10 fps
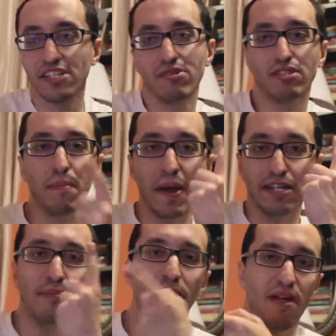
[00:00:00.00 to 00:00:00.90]
She was the
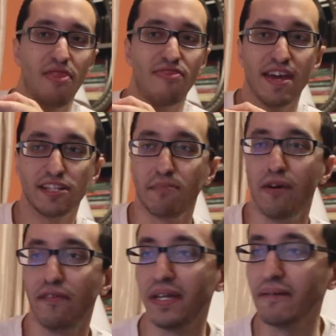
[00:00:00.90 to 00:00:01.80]
best part of this
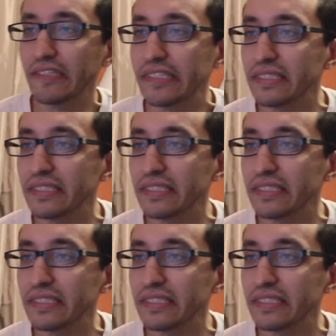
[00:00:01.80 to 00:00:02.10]
movie.